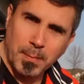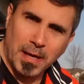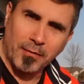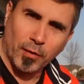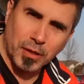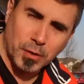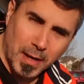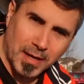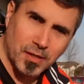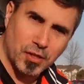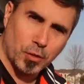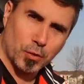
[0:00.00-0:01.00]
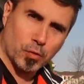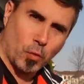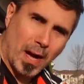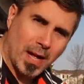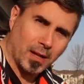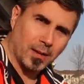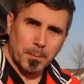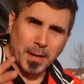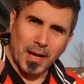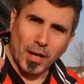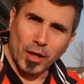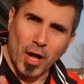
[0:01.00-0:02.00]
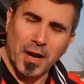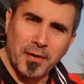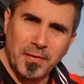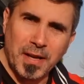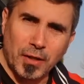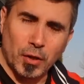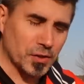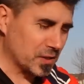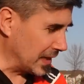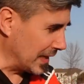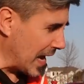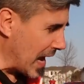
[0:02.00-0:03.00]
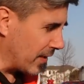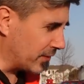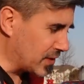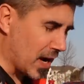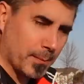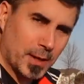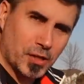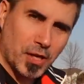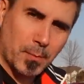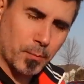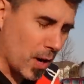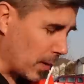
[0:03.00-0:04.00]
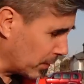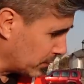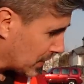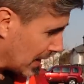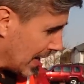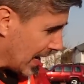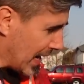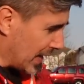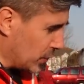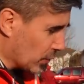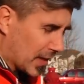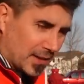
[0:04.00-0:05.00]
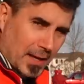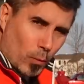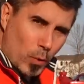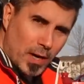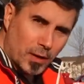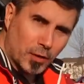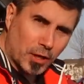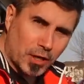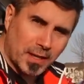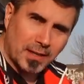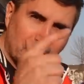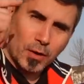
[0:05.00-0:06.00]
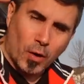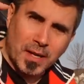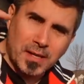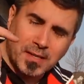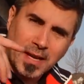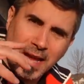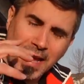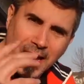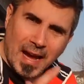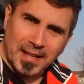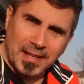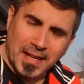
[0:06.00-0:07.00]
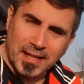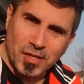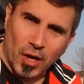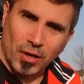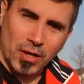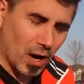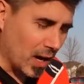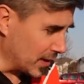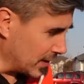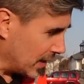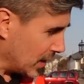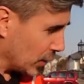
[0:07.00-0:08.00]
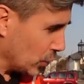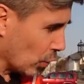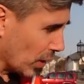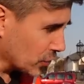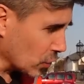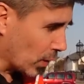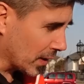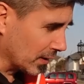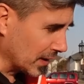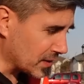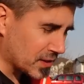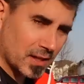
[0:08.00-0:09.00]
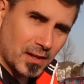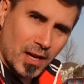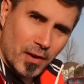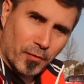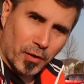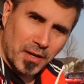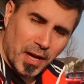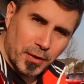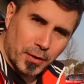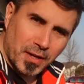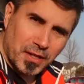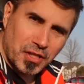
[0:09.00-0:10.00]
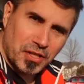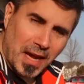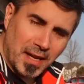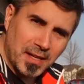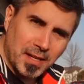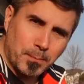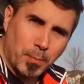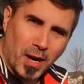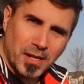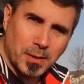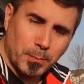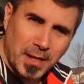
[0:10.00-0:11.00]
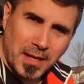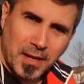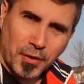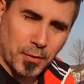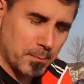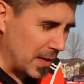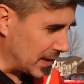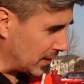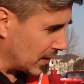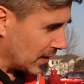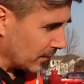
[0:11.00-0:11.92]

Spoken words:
many Volkswagens do as well. But a lot of vehicles can have timing chain problems, and you'll get that weird ring noise, and then it's all gone. You also want to listen for another extended, possibly another minute.